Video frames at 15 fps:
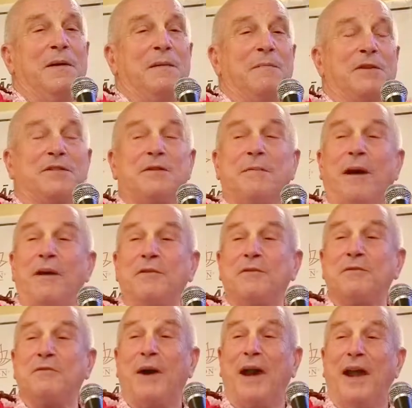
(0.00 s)

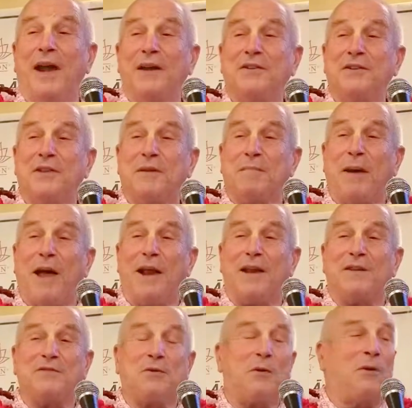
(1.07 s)
Vrishabhanu ran to the
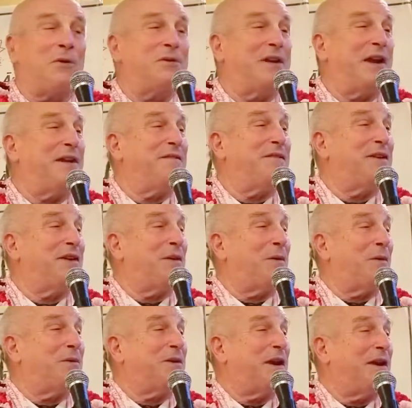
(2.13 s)
palace. Oh Devi,
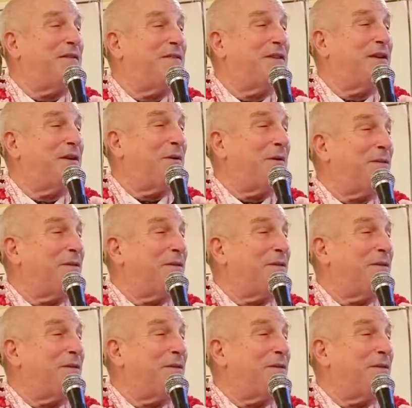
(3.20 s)
oh Devi, oh